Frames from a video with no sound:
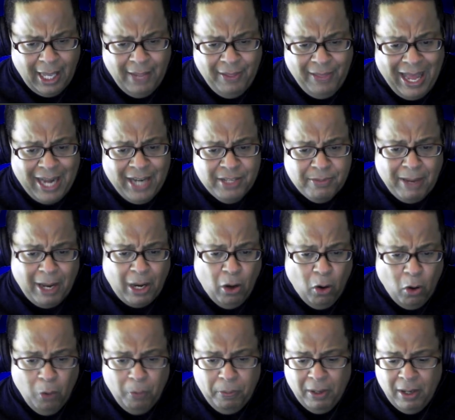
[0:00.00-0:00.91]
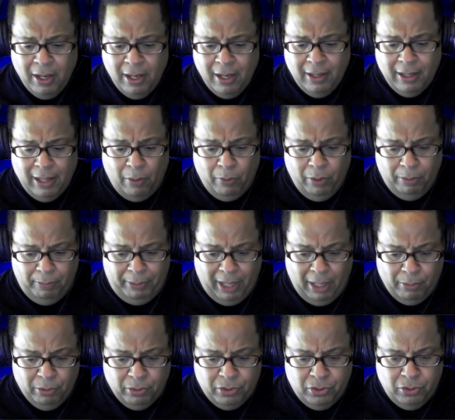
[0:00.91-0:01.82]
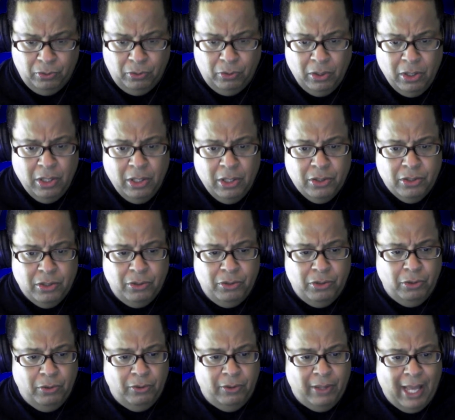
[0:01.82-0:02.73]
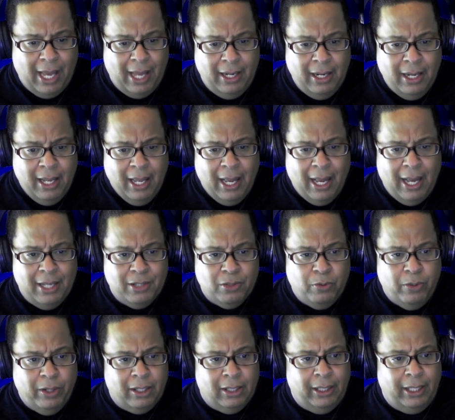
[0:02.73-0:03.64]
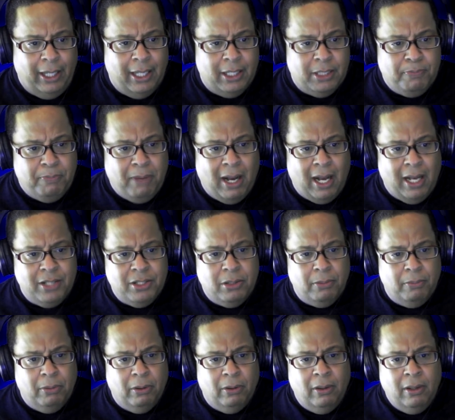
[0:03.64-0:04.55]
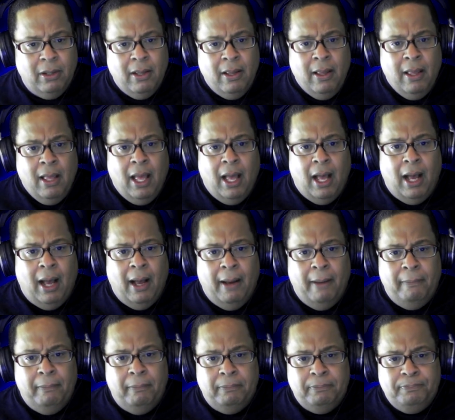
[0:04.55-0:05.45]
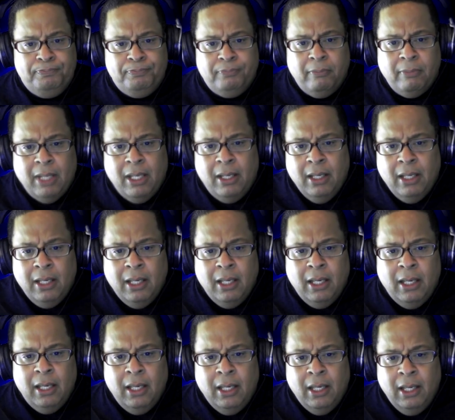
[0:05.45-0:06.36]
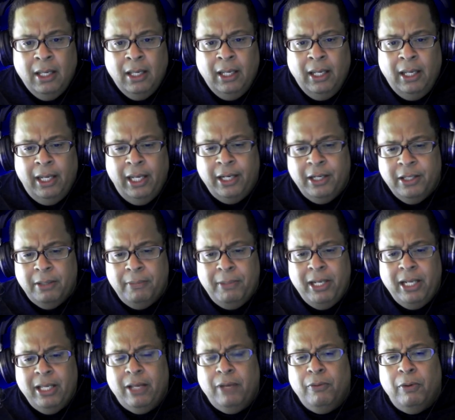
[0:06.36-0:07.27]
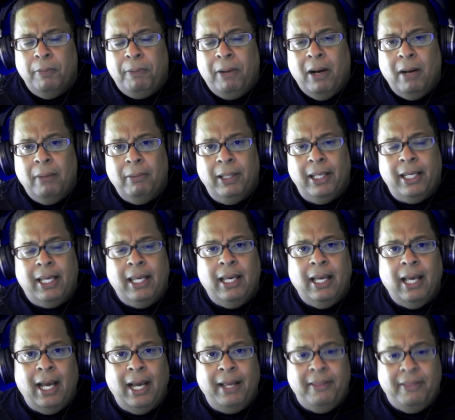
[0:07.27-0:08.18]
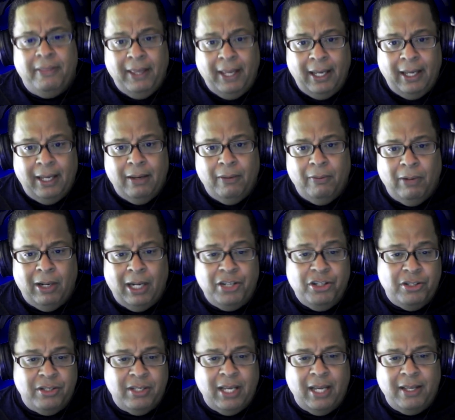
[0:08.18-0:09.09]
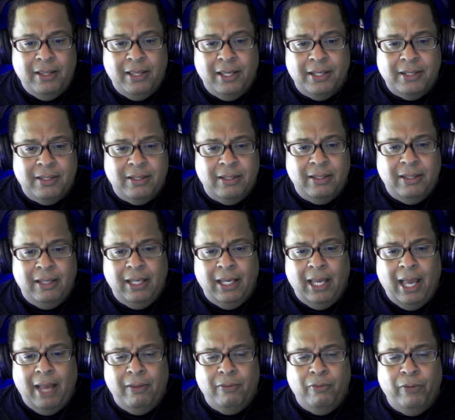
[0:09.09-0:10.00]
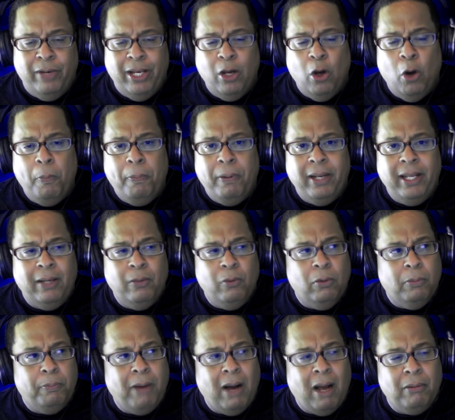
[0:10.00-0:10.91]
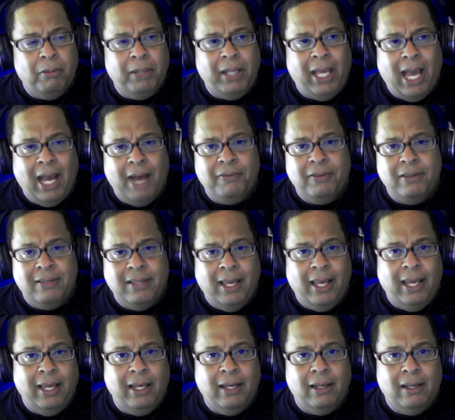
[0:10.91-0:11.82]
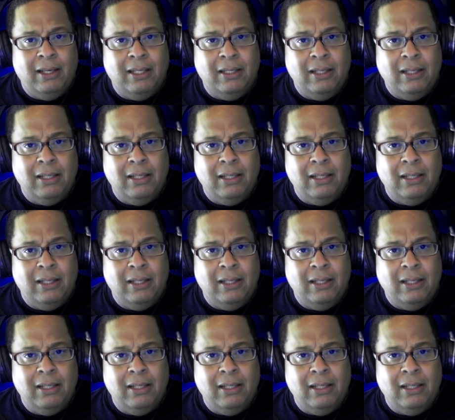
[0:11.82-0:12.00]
That is my hope, that we'll be able to do that as quickly as possible. In the Dominican Republic, I think what I should say is this: the reopening will probably have to take